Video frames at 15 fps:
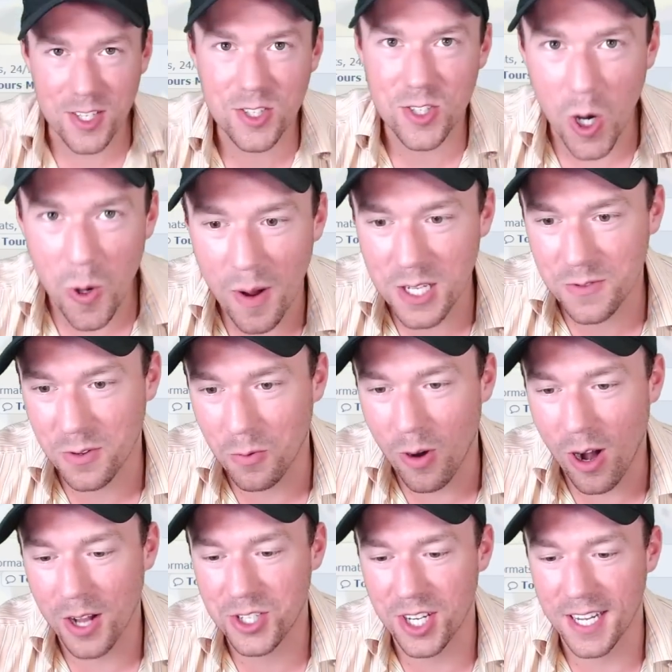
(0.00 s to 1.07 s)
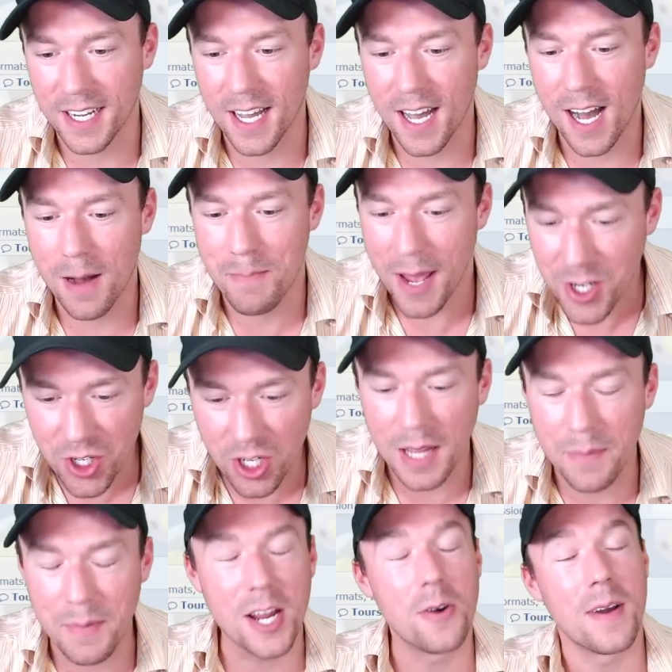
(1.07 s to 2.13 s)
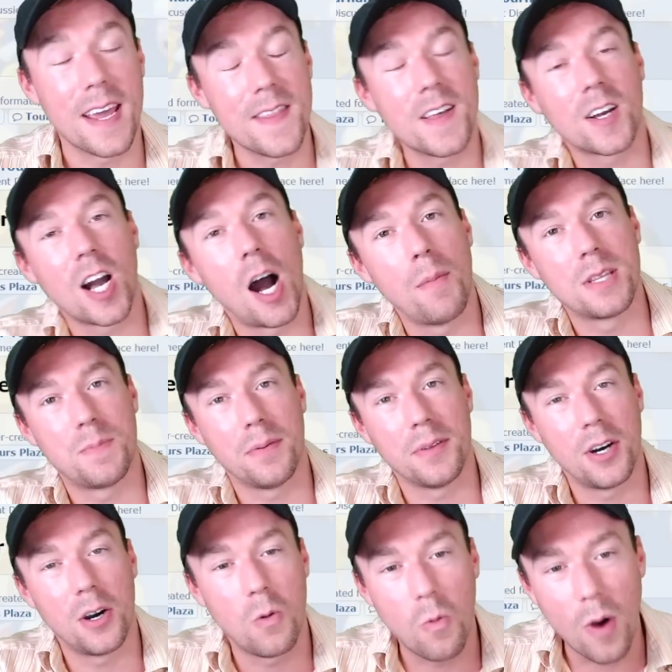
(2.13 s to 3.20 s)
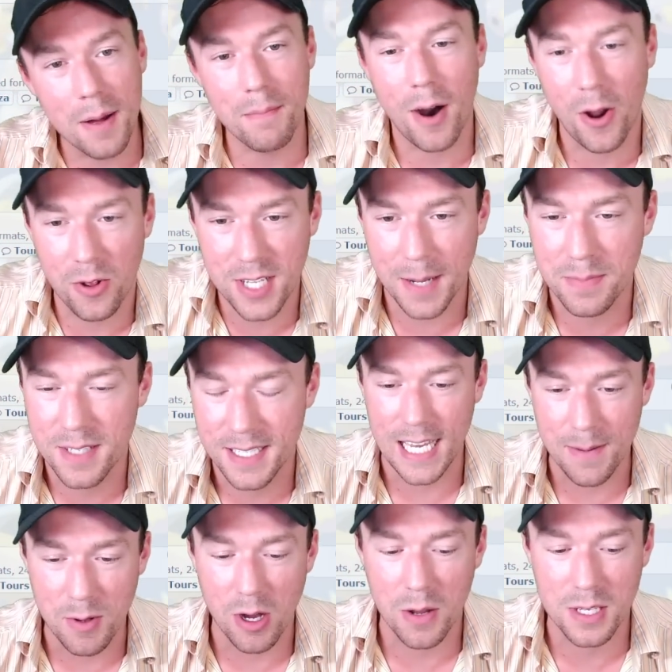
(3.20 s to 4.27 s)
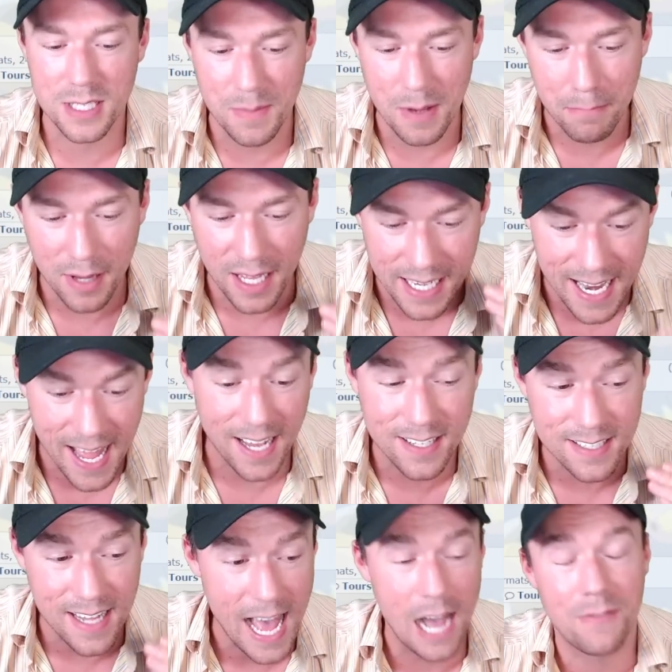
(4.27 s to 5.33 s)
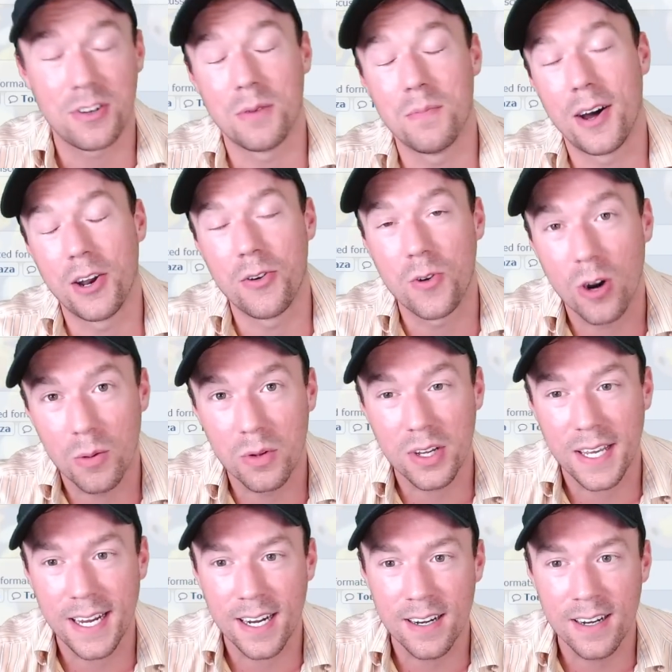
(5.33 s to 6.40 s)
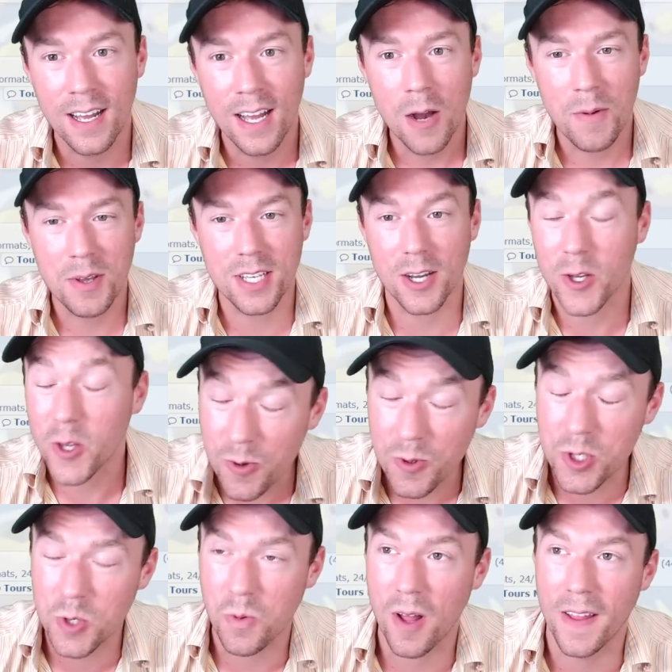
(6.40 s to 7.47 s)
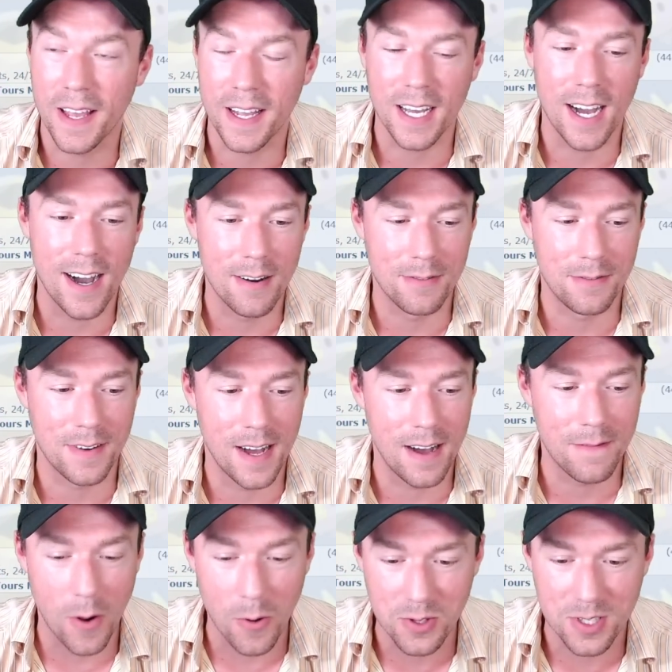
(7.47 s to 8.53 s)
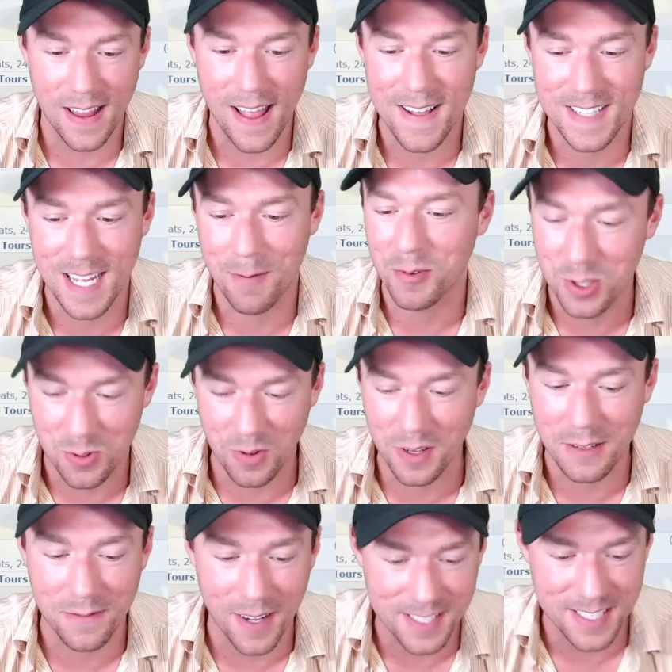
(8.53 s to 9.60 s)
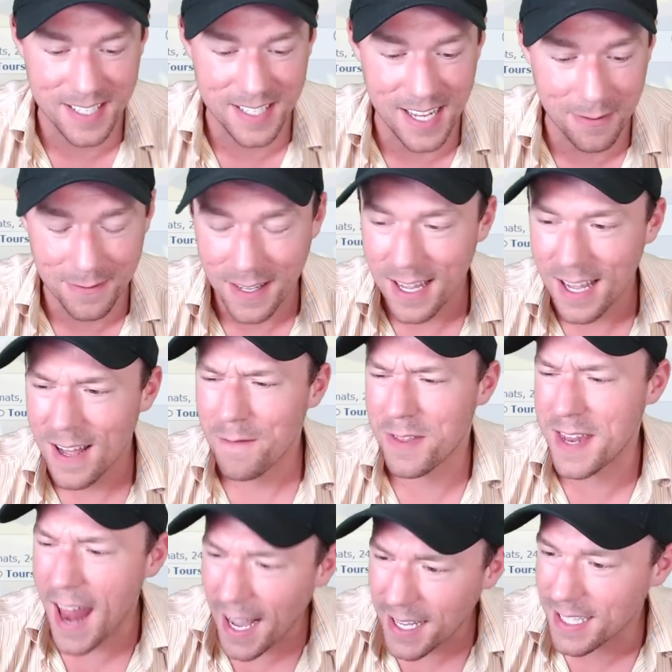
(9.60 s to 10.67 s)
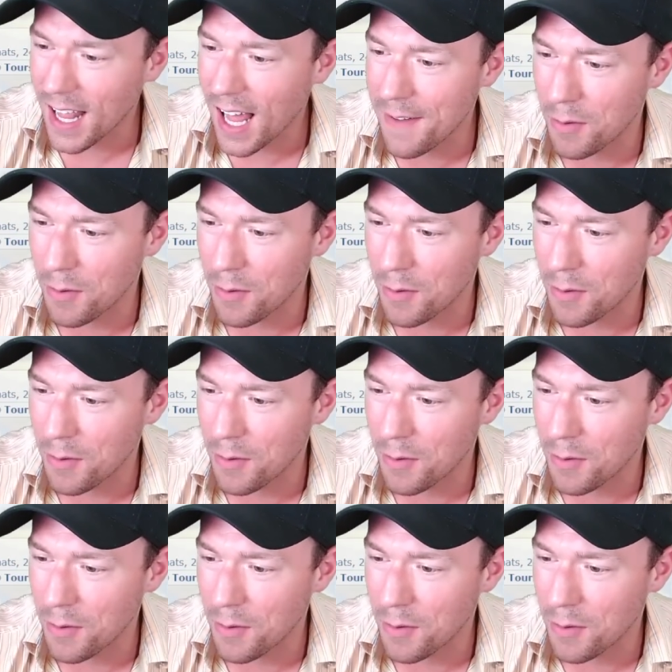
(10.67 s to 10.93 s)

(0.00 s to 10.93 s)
you guys so much for watching. Uh, make sure to let me know in the comments below what monotype team you want to see me play next after mono normal here. We saw a huge swelling of uh, votes last time, which is really fun stuff. The next